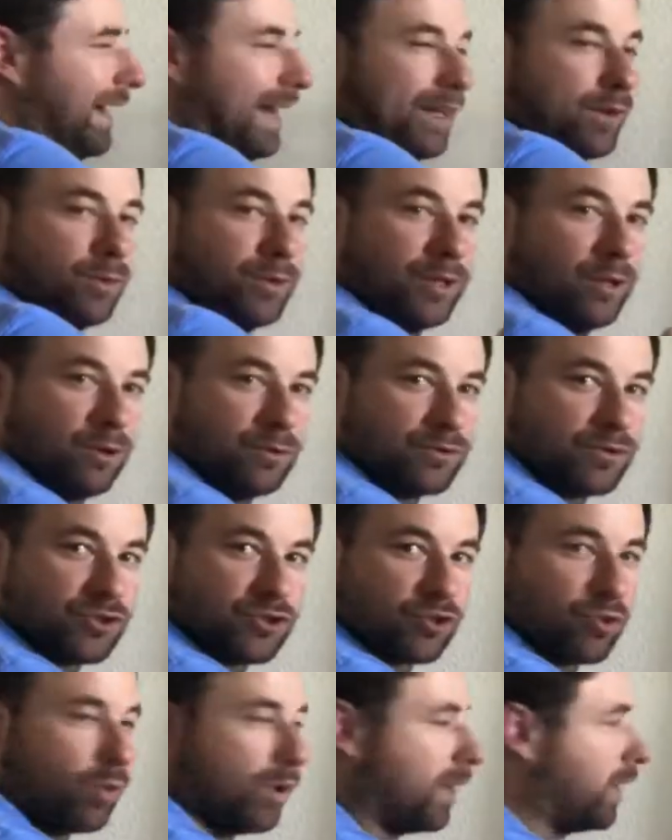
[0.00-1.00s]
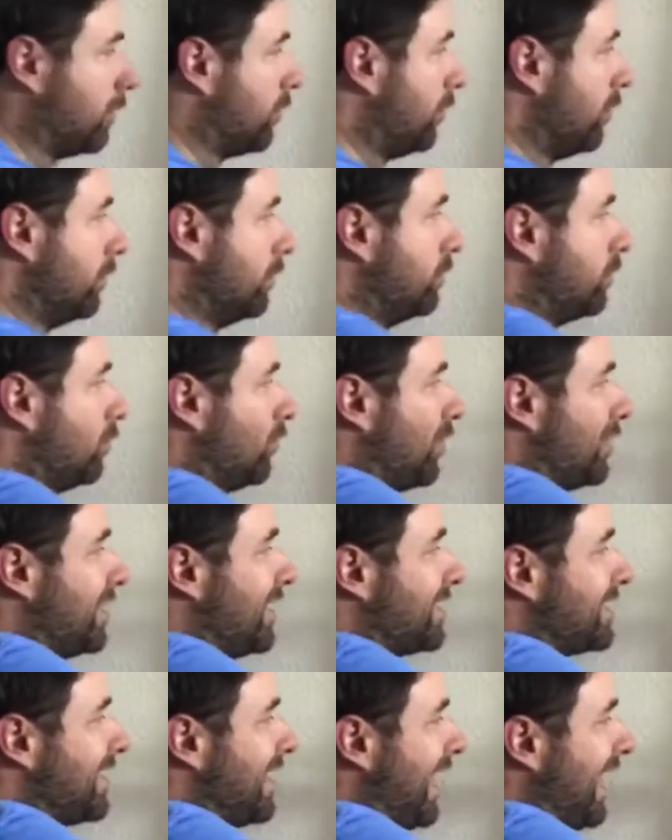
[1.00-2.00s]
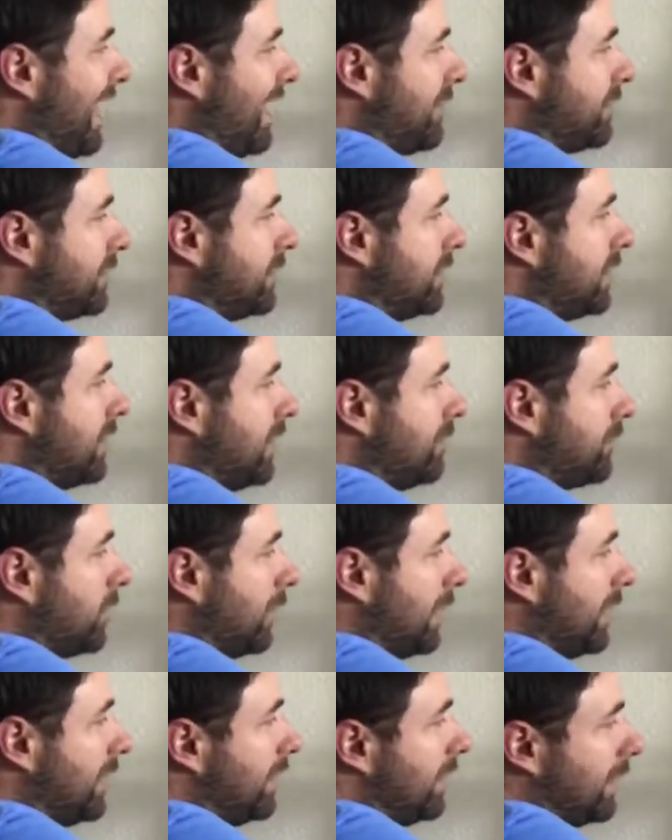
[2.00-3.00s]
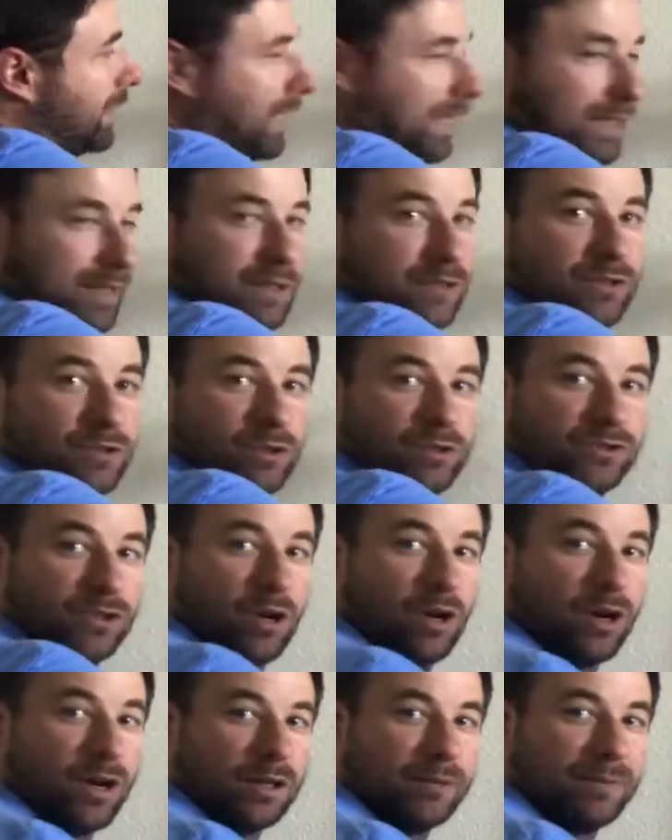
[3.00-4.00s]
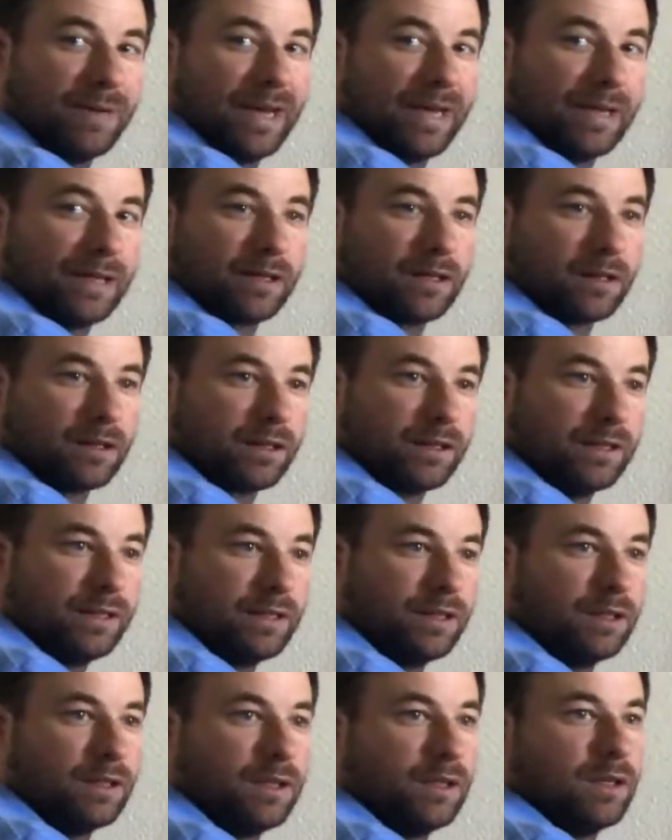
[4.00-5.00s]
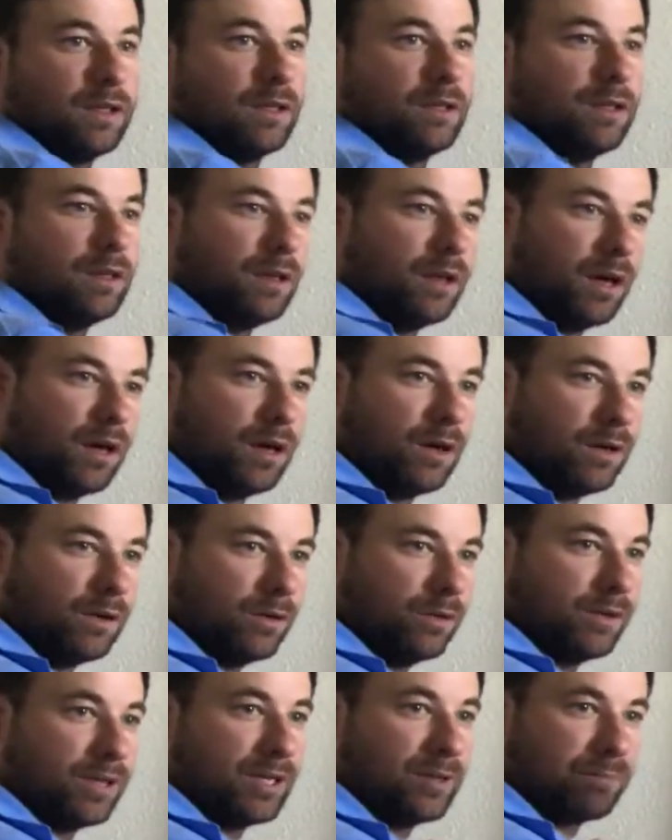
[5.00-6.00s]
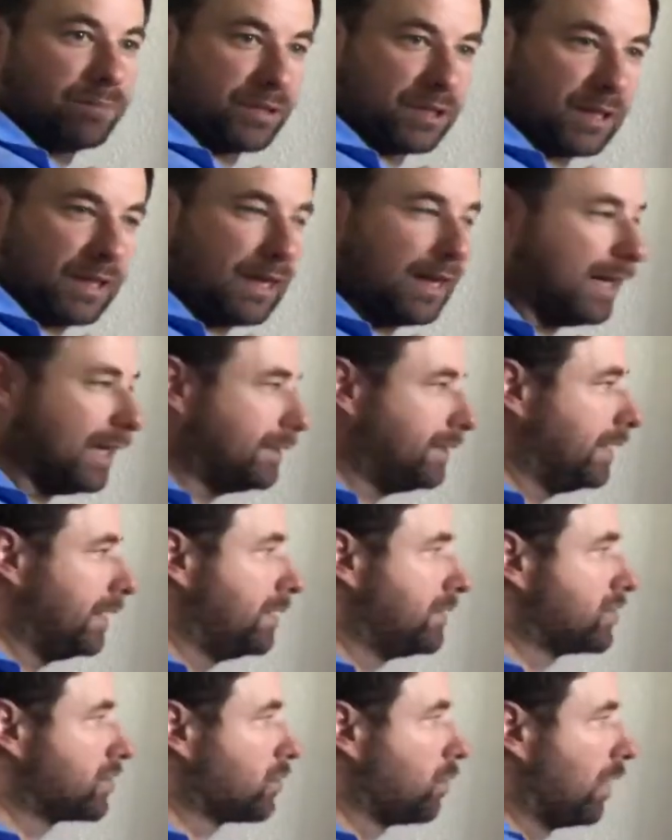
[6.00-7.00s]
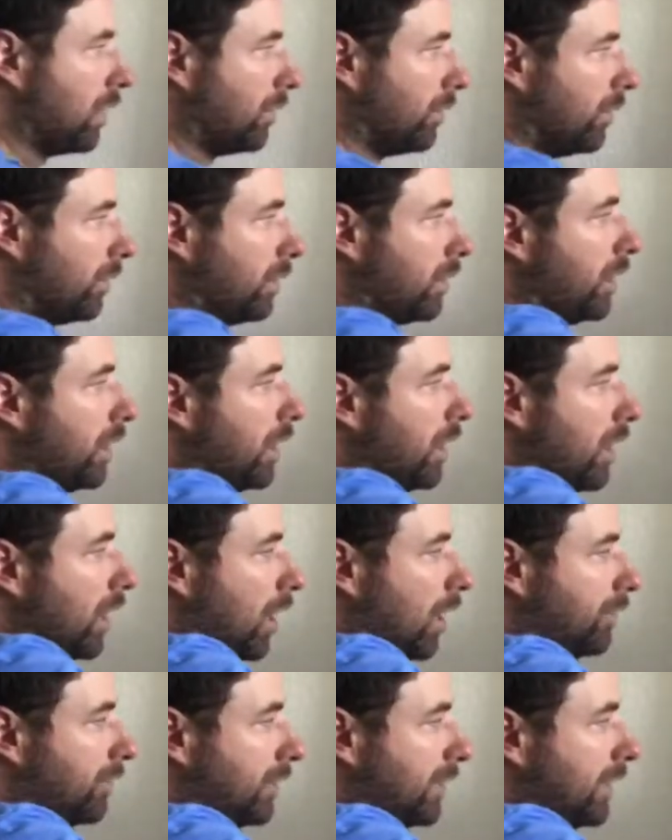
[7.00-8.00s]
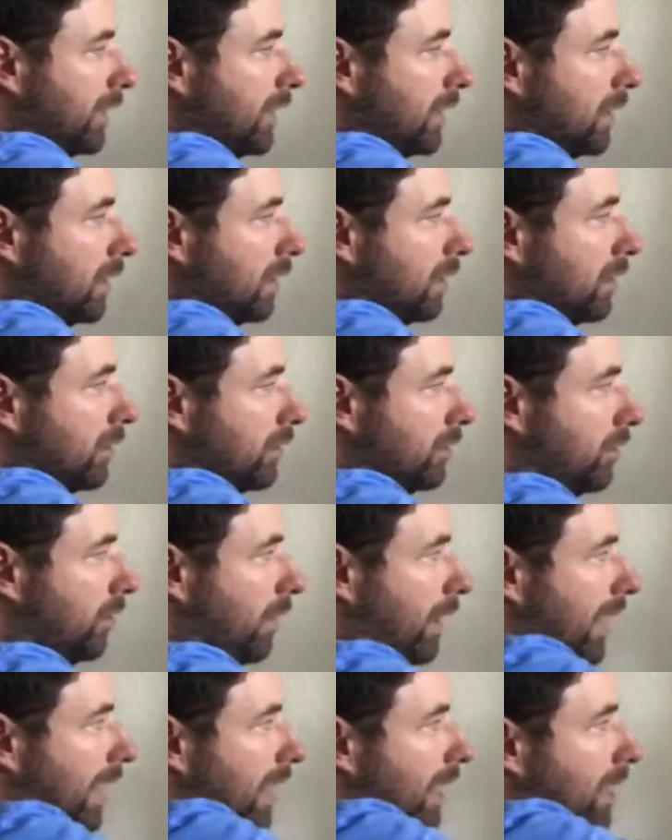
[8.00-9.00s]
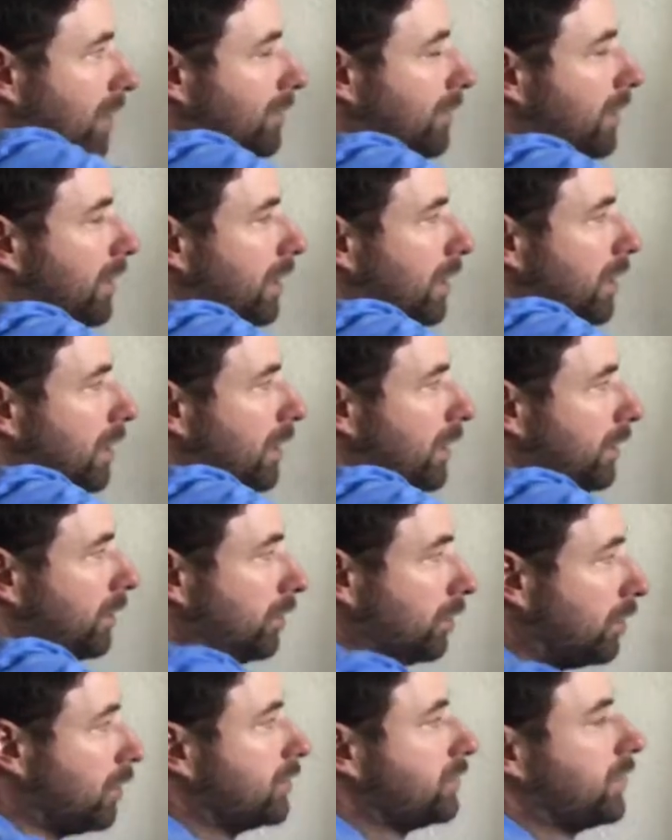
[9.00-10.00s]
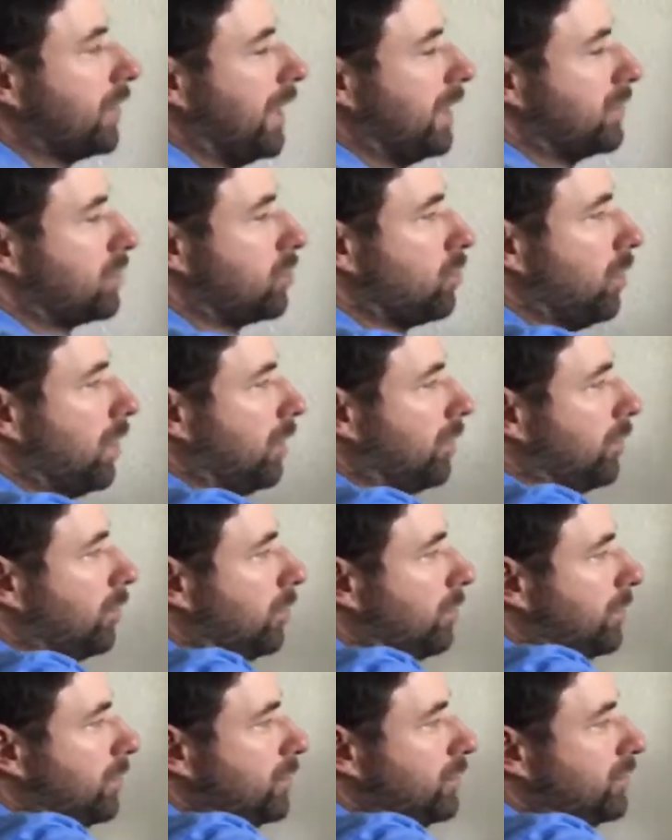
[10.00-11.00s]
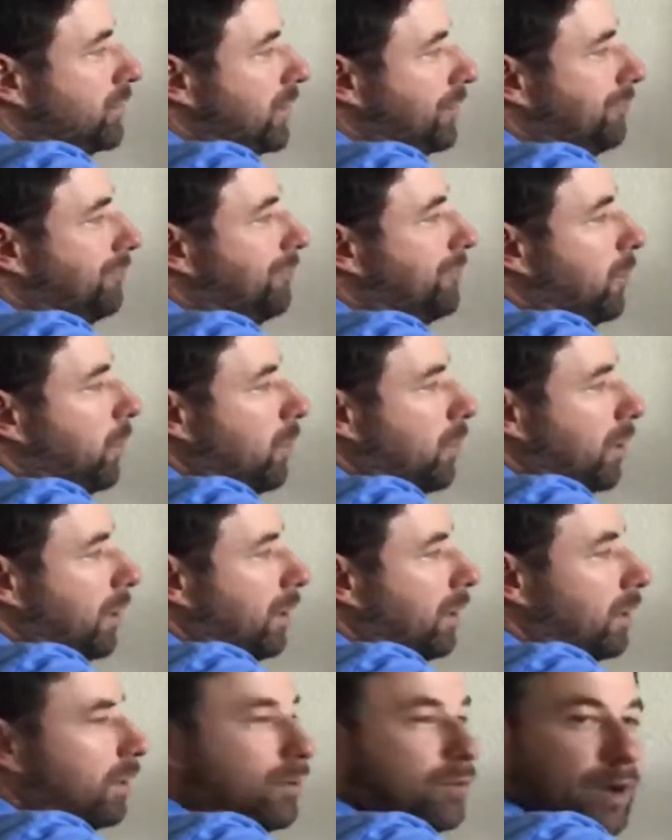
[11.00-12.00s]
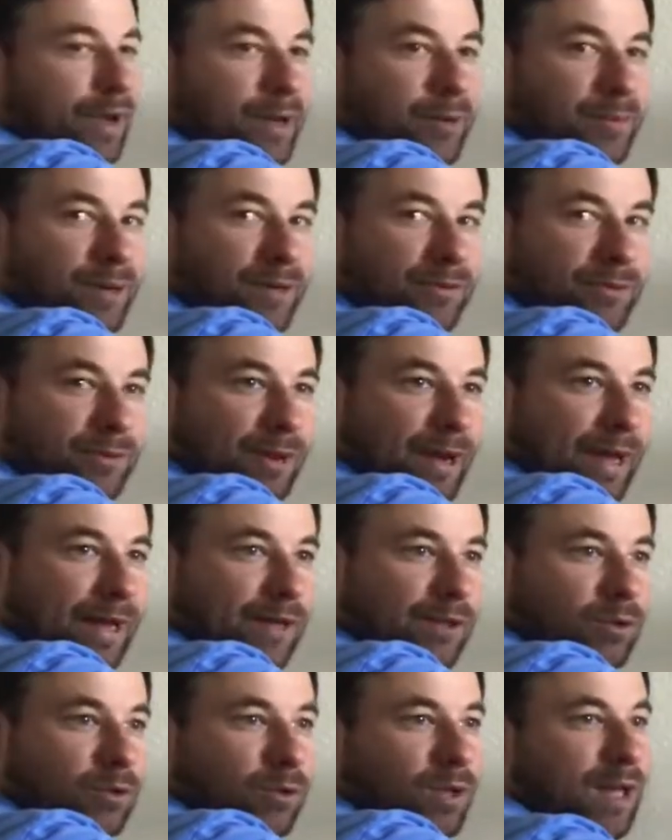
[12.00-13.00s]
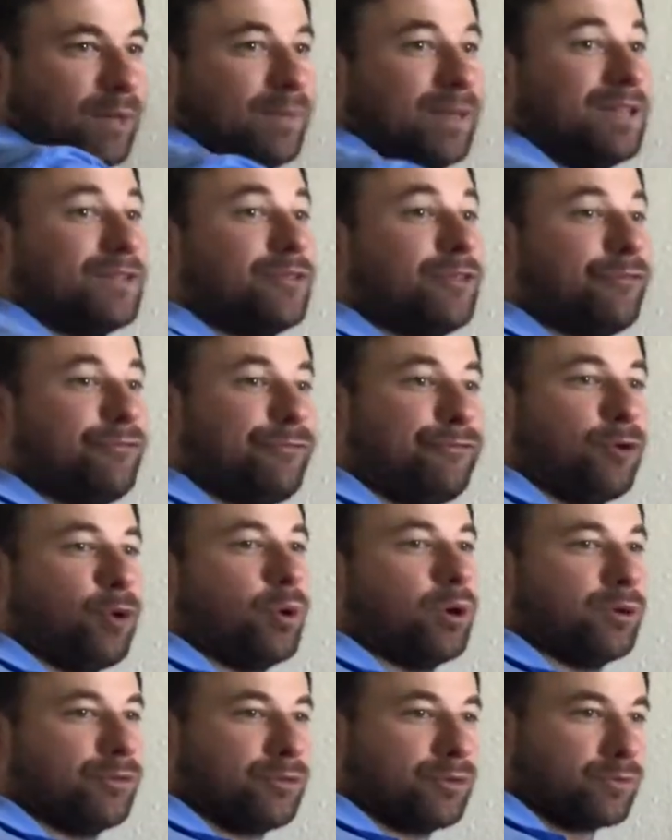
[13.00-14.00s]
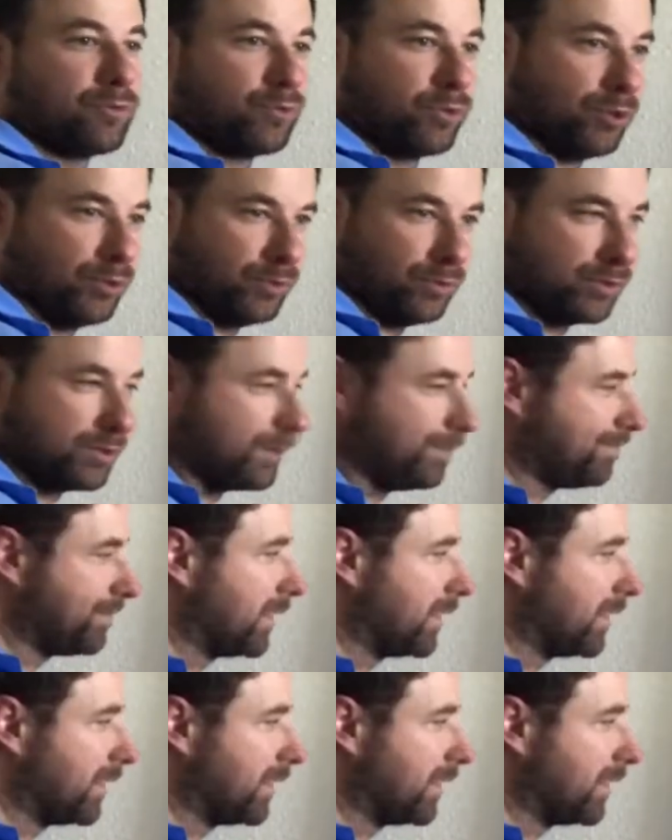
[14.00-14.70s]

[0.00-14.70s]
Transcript: How do we know it's the square root? Well, it doesn't have a number indicated, so it's automatically known, implied that it's square root. Over here, you have, looks like square root, but you see a 4 right above the radical. Well, that means the fourth root.